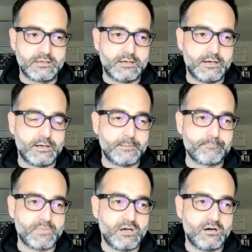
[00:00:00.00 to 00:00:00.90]

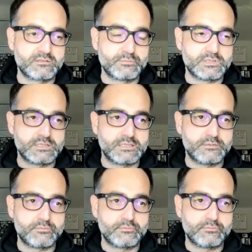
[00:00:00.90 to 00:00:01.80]

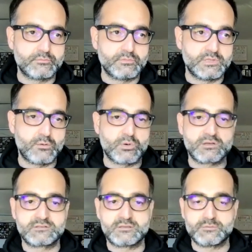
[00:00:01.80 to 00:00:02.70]
Ultimately,
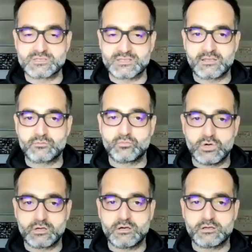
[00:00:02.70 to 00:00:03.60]
networking team is, again,
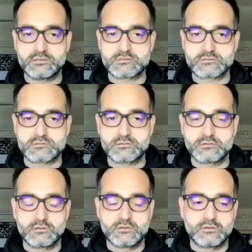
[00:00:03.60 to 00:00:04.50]
one audience.
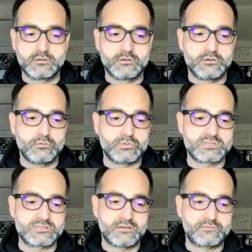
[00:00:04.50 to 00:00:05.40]
We
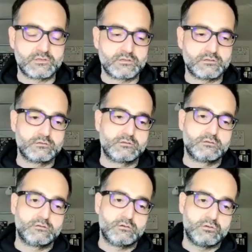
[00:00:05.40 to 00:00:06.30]
just have to
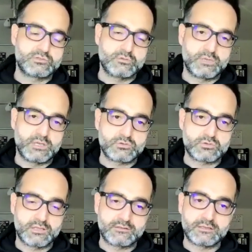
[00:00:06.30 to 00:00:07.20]
also make
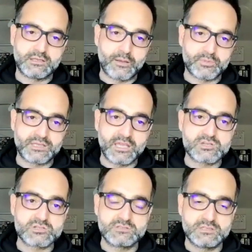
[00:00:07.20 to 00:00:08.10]
sure that the
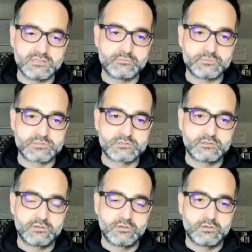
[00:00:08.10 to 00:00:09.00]
application teams
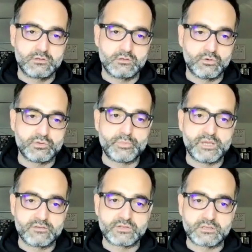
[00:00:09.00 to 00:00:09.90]
know the
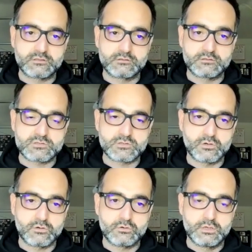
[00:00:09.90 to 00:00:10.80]
benefit.
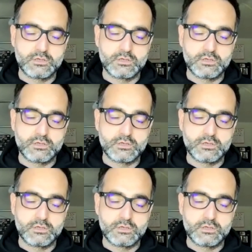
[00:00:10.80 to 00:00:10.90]
So